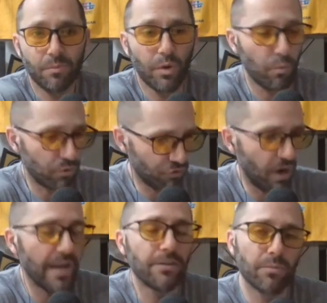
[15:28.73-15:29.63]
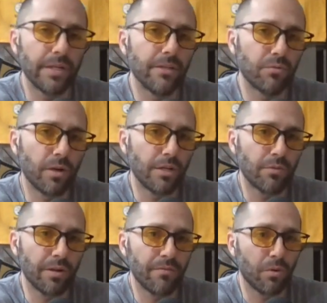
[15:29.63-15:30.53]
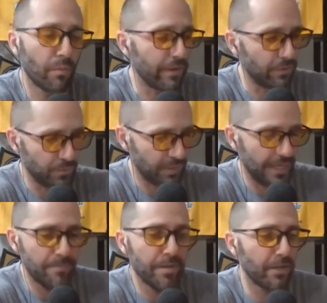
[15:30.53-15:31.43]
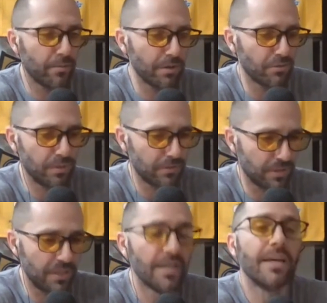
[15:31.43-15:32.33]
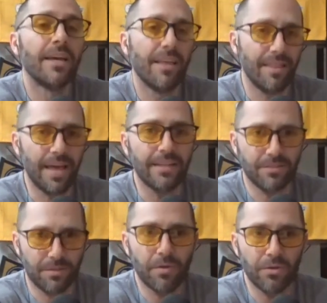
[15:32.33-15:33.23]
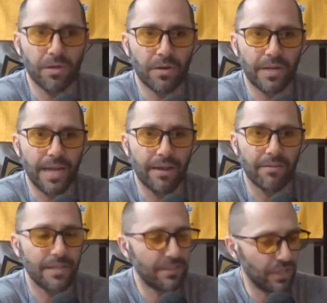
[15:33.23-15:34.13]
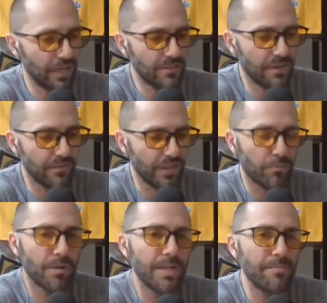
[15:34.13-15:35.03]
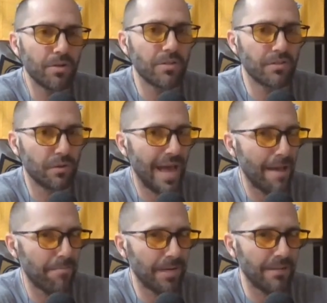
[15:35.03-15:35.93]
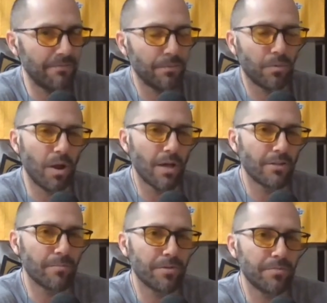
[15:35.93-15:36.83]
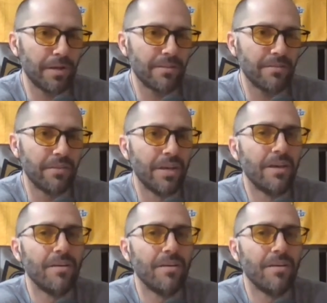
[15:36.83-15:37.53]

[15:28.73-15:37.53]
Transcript: We're trying to win in twenty twenty-four, whether it's with Kenny Pickett or Russell Wilson. That's the mode they're in now. It changes everything. The rebuild is still happening from a roster perspective,